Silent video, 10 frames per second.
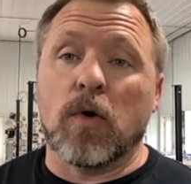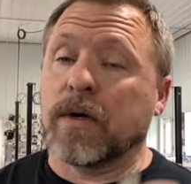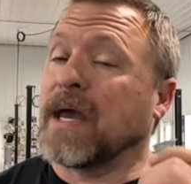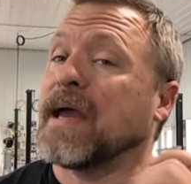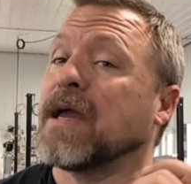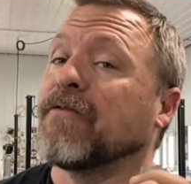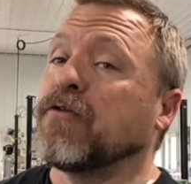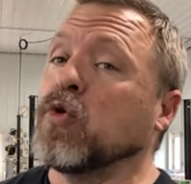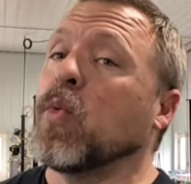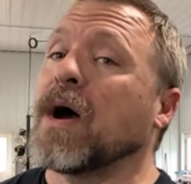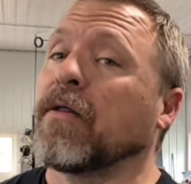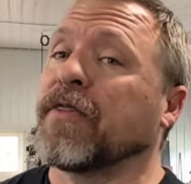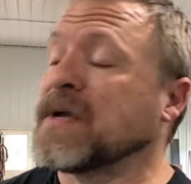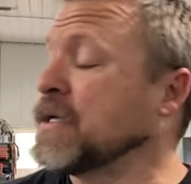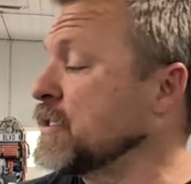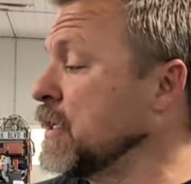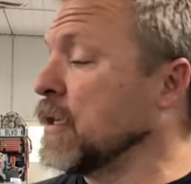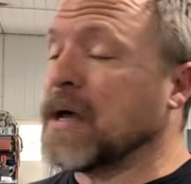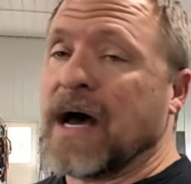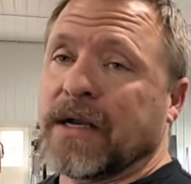Okay, if you weld things
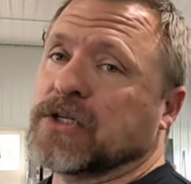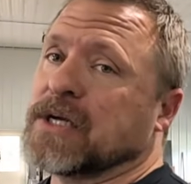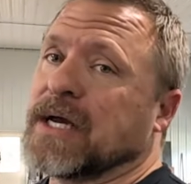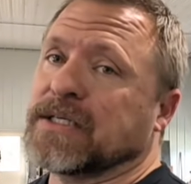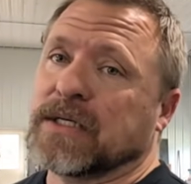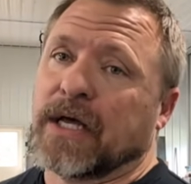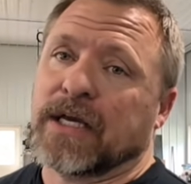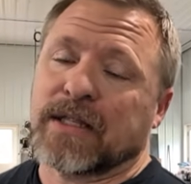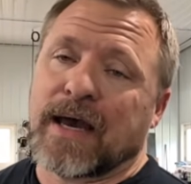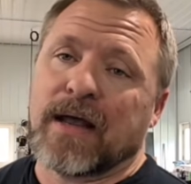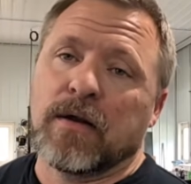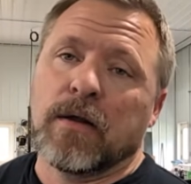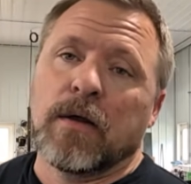in on a chassis like that,